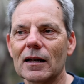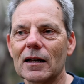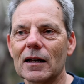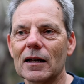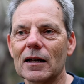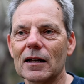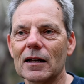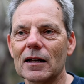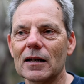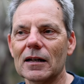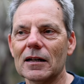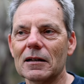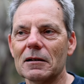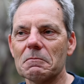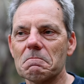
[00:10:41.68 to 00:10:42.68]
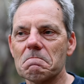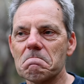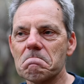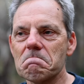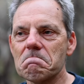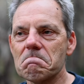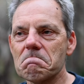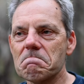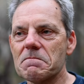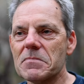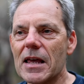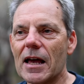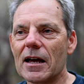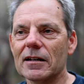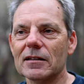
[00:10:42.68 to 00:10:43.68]
down
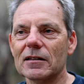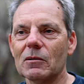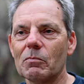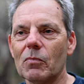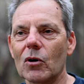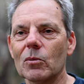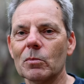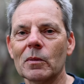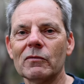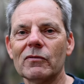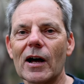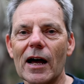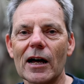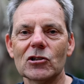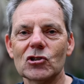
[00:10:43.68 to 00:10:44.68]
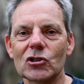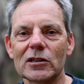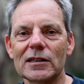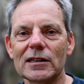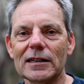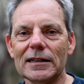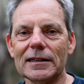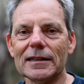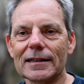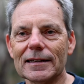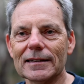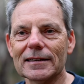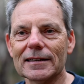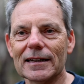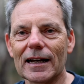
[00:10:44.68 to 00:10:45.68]
in the bottom of Argentina.